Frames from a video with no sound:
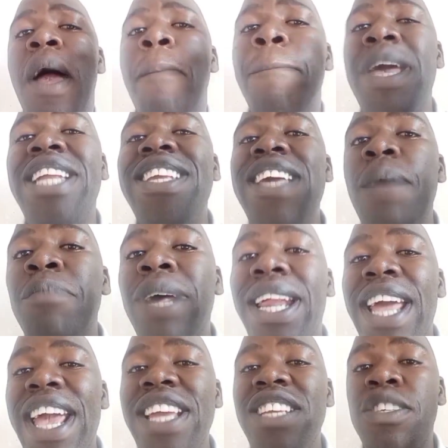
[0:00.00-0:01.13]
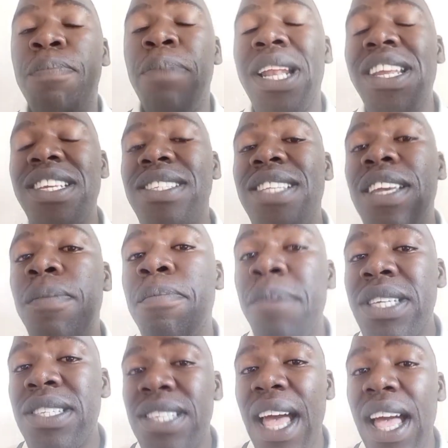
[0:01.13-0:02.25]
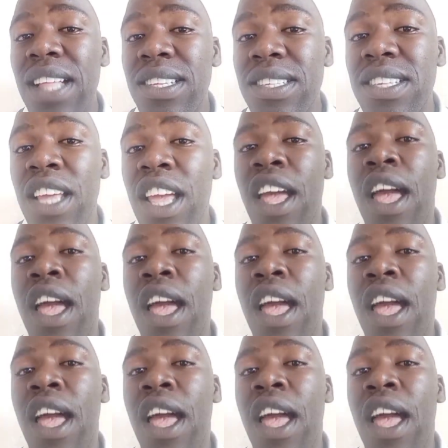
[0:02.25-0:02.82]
medium range ballistic missiles